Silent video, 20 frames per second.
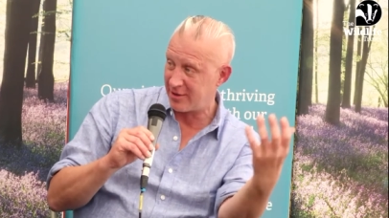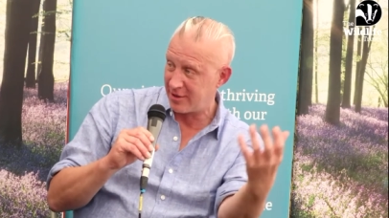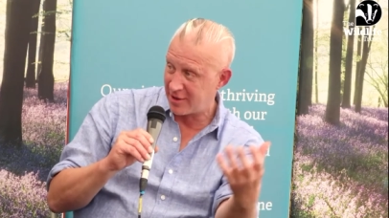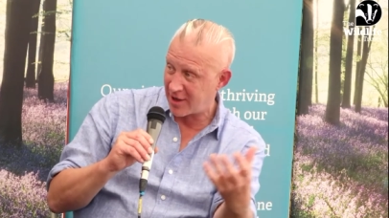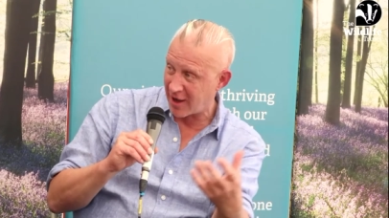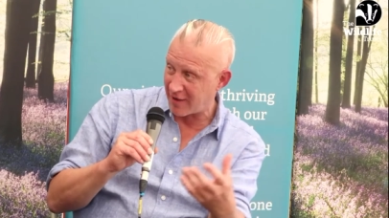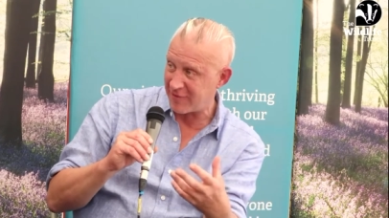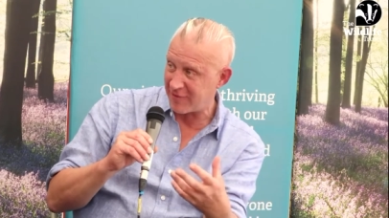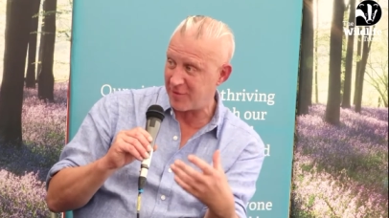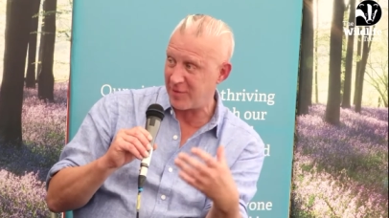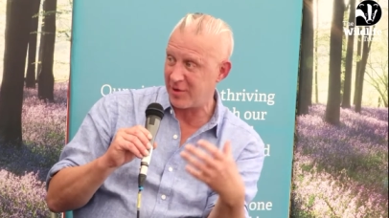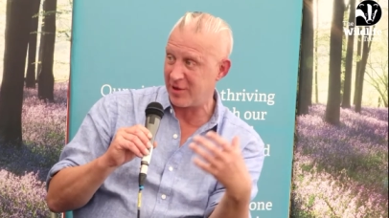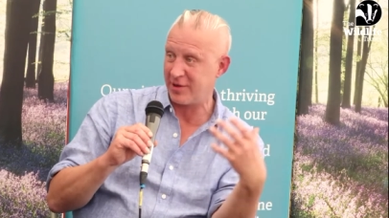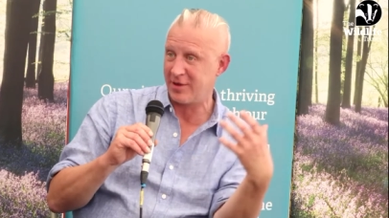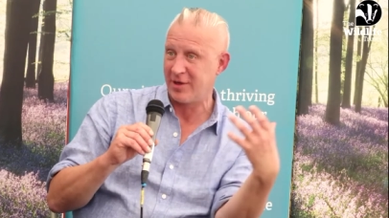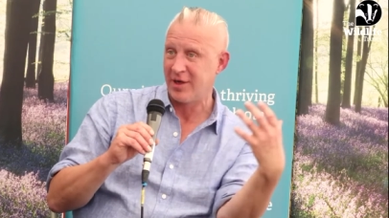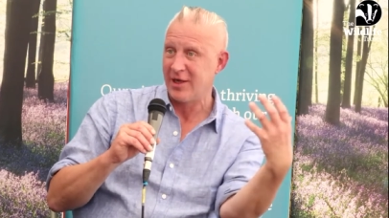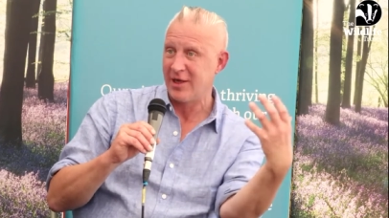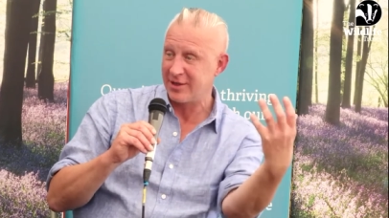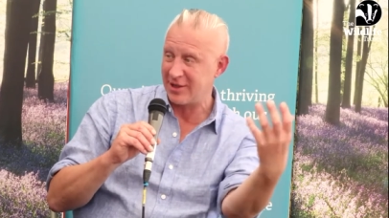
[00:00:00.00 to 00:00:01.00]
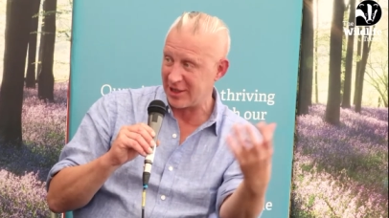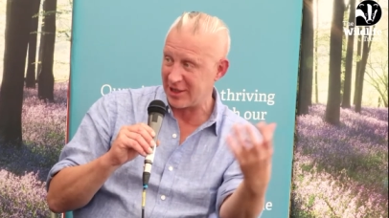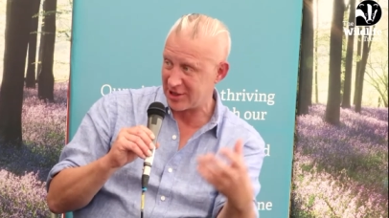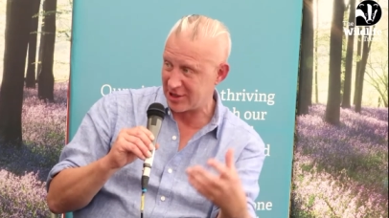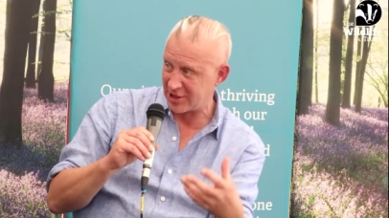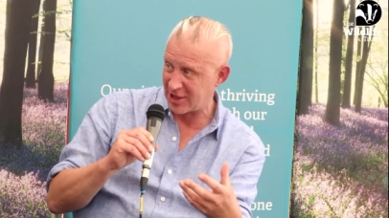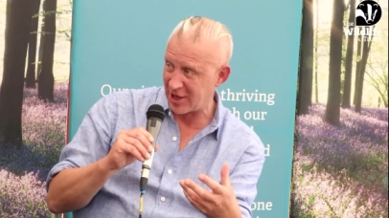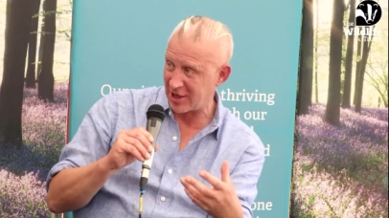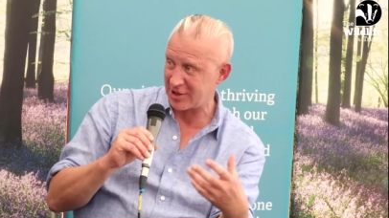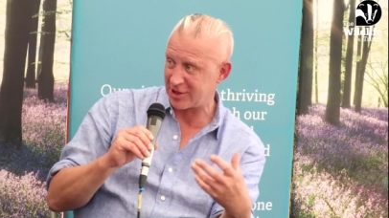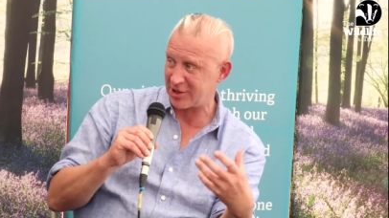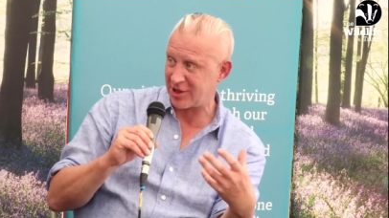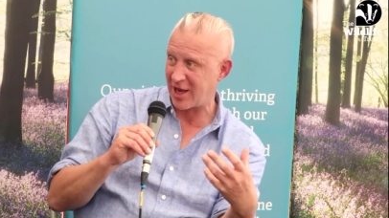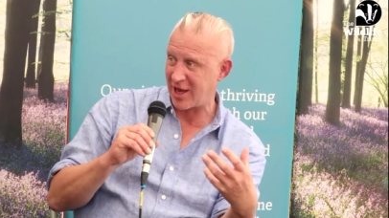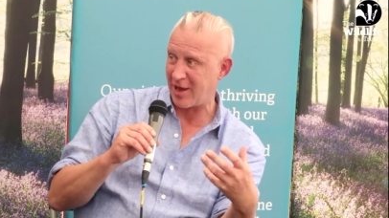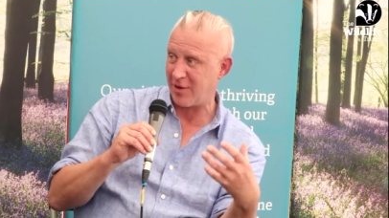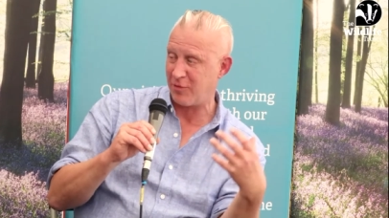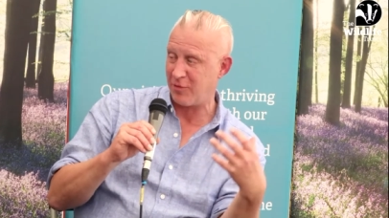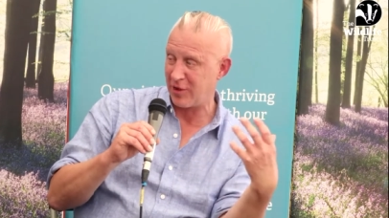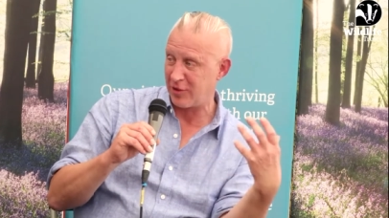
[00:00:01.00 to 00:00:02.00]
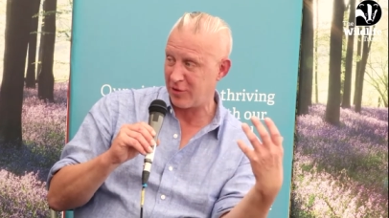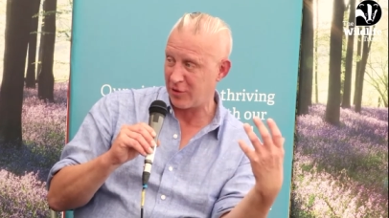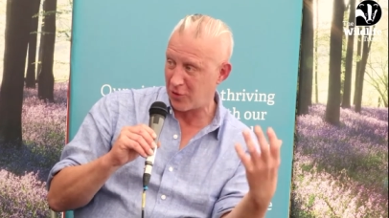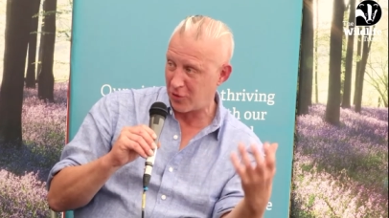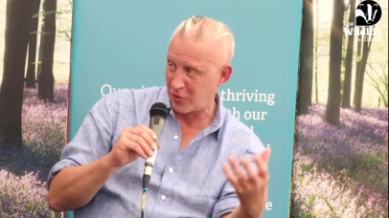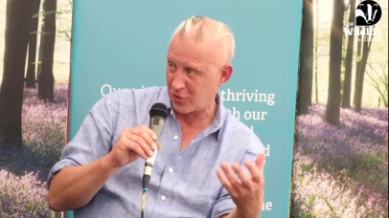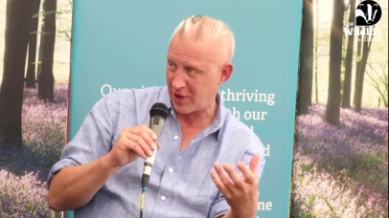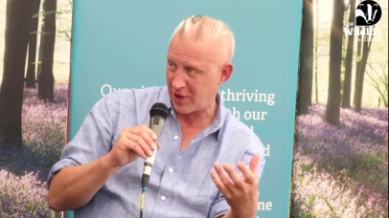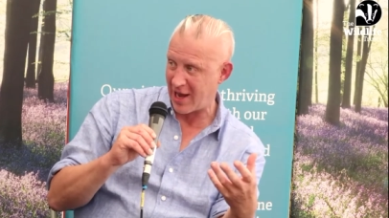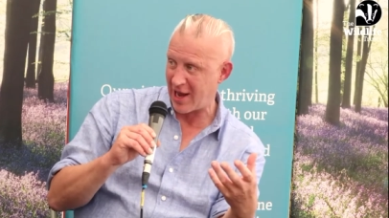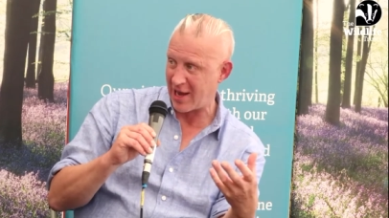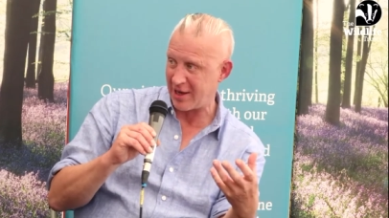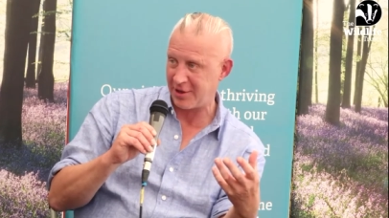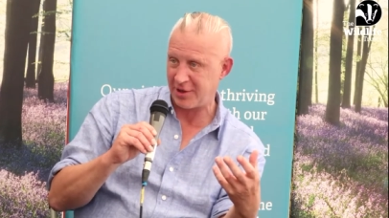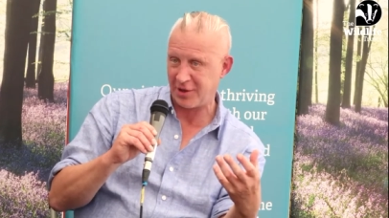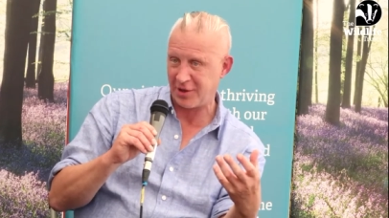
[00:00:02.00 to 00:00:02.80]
government discussed that with all land